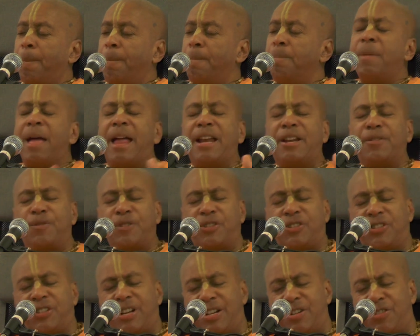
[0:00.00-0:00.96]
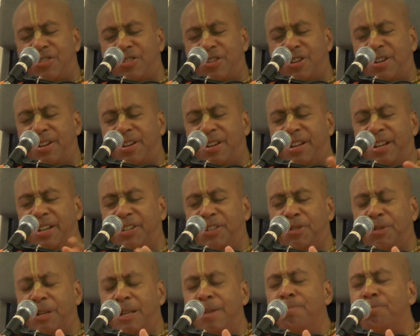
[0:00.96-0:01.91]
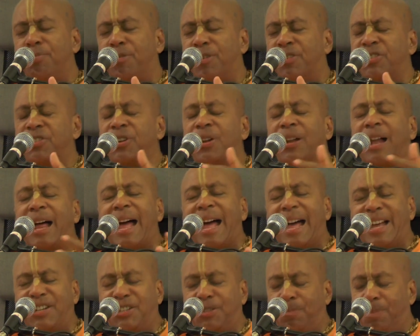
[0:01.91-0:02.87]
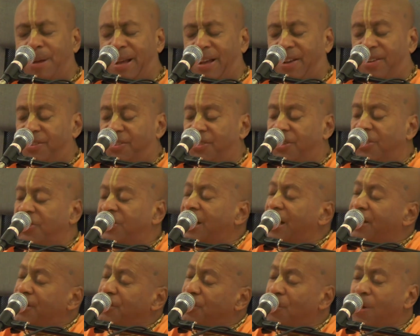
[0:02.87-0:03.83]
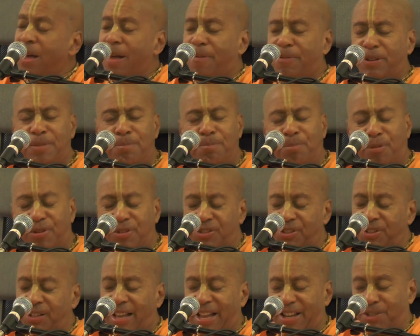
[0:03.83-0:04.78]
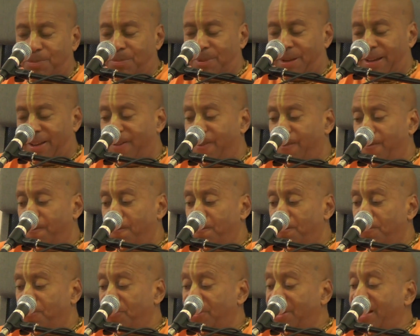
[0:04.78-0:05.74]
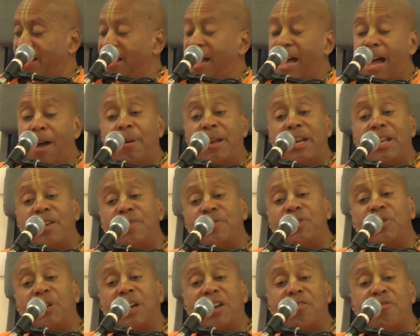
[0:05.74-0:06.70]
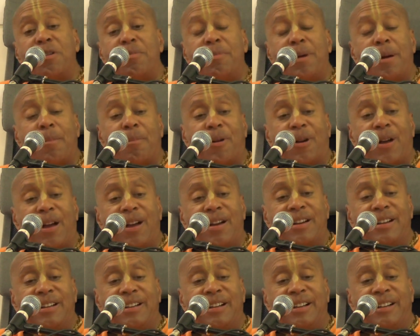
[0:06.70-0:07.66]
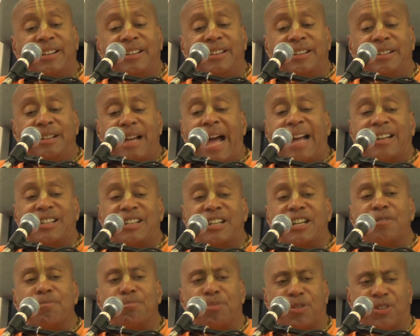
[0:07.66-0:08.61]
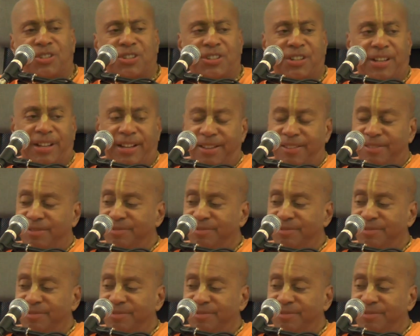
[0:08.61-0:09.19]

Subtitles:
manifestation, his impersonal aspect, just like you have an impersonal aspect. How many of you can remember acting impersonally?